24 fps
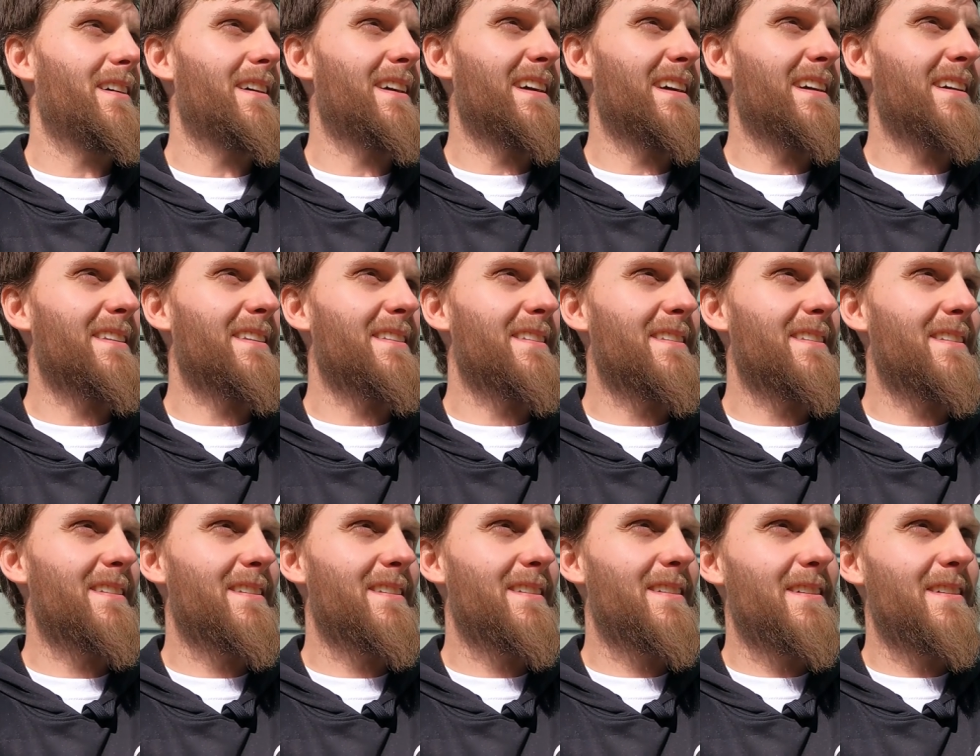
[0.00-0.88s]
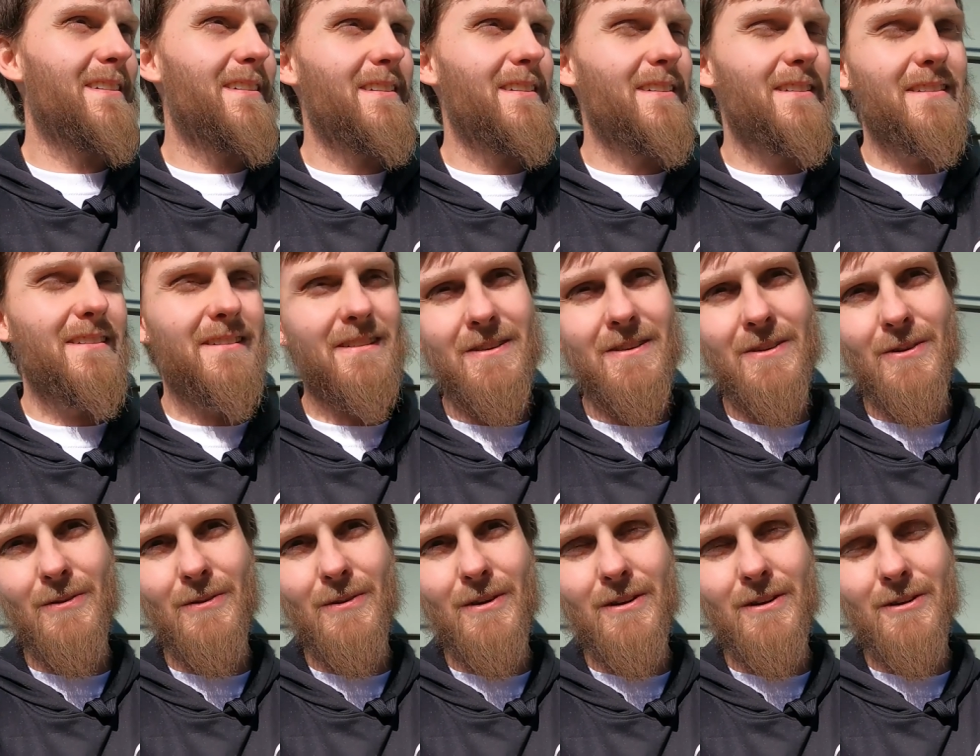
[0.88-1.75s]
and you
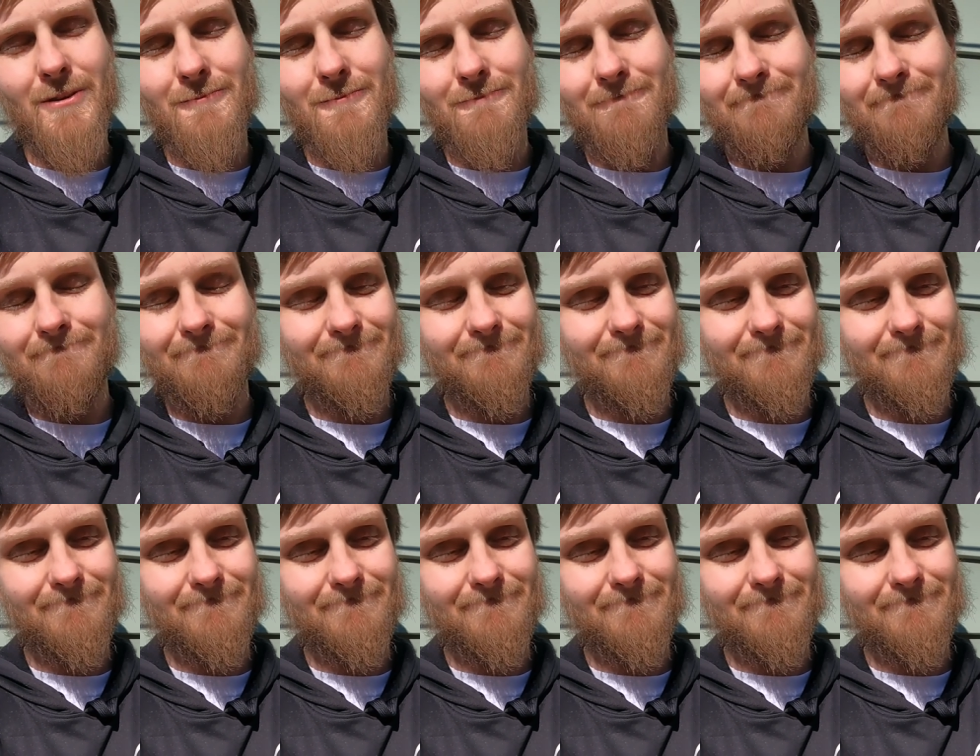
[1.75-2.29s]
know um